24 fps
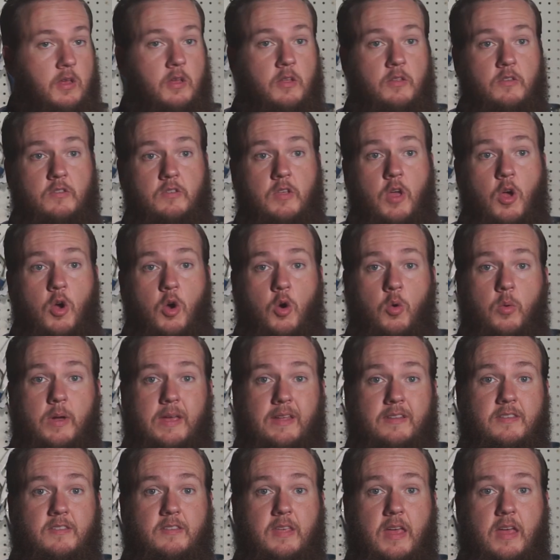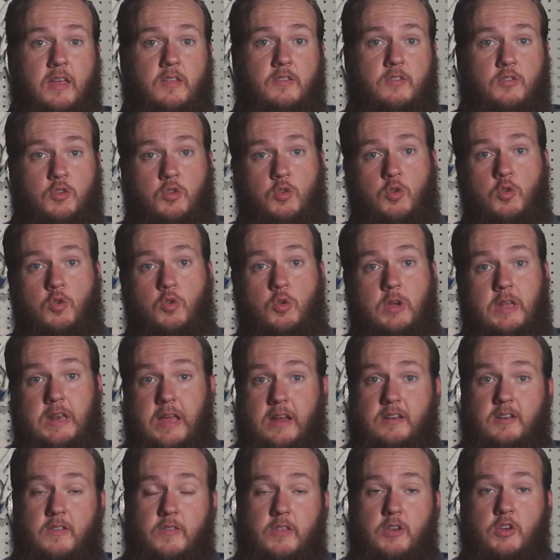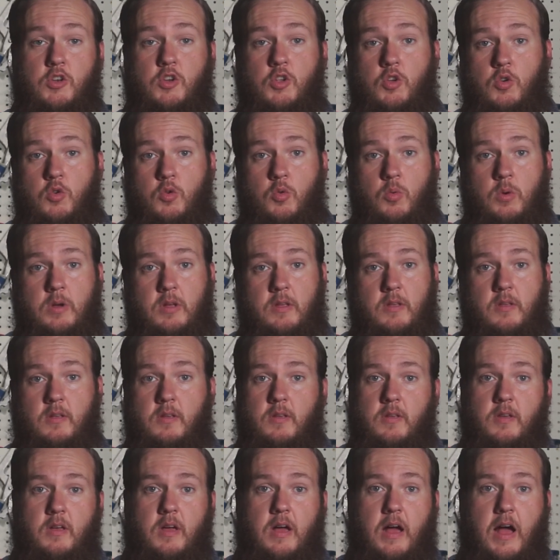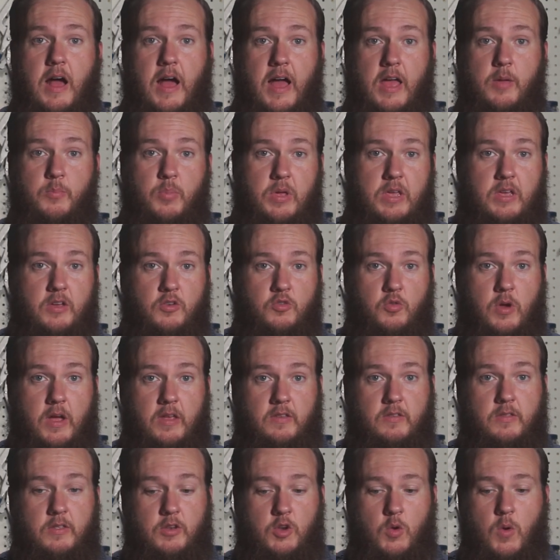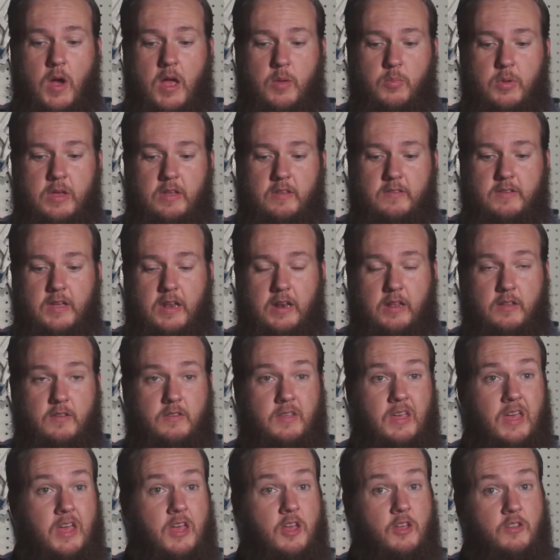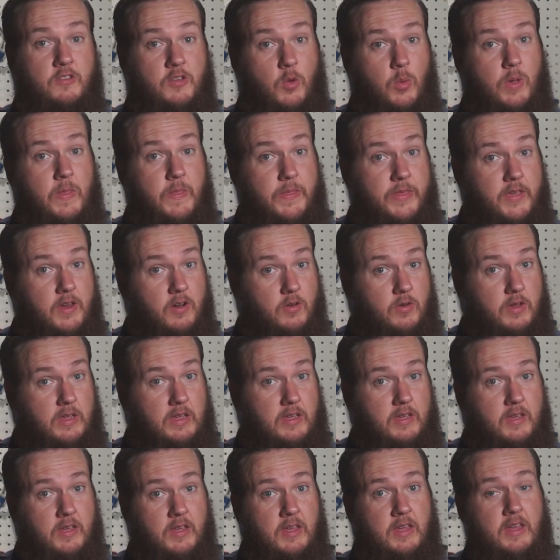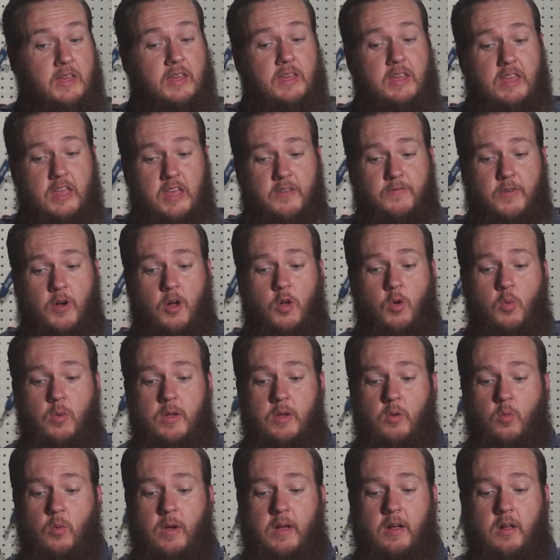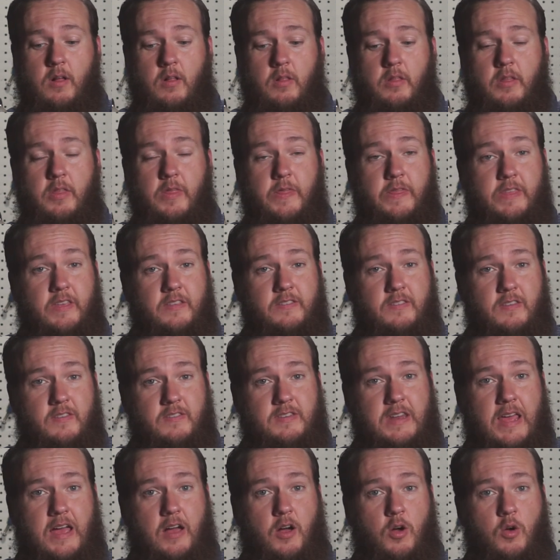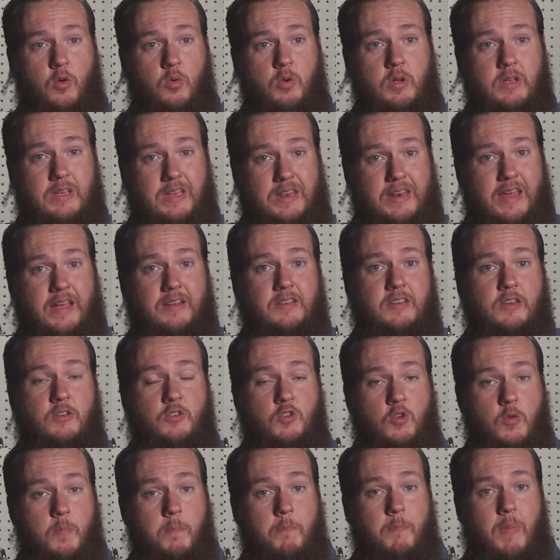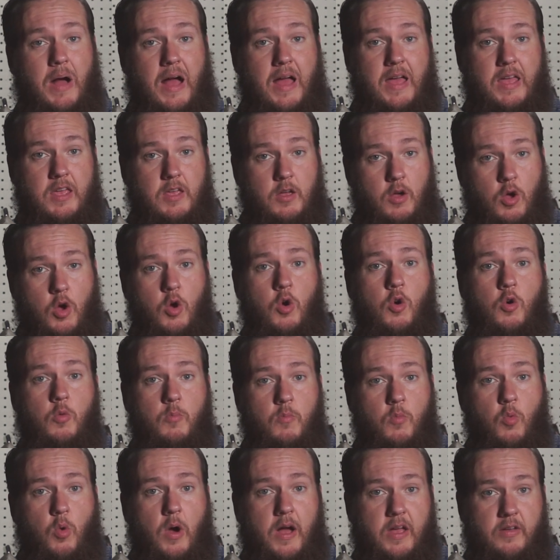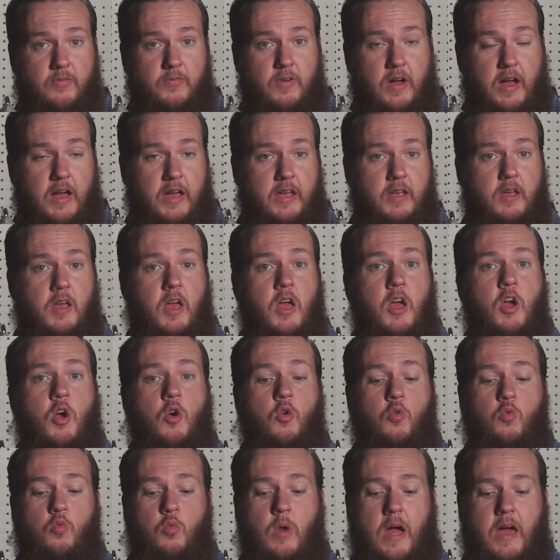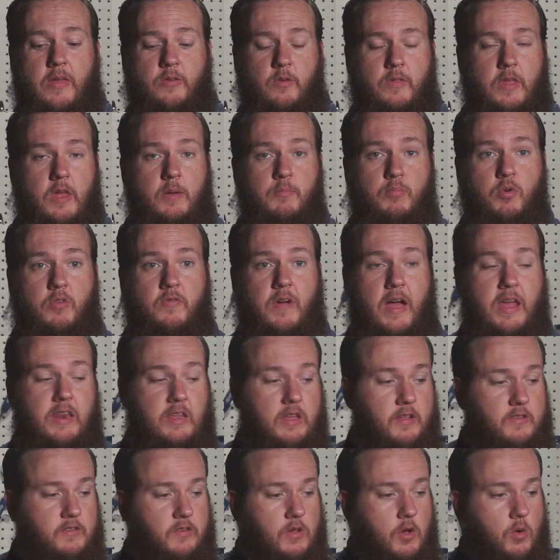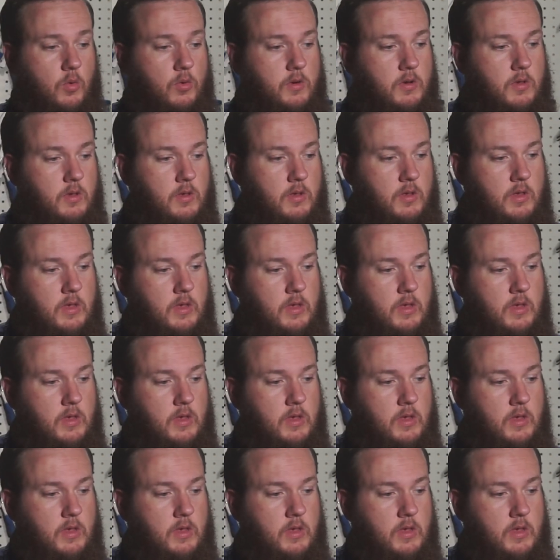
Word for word: So it says to connect to the new I P address, the new I P settings. So in theory, if all went well, this is now connected to my home Wi-Fi rather than providing its own.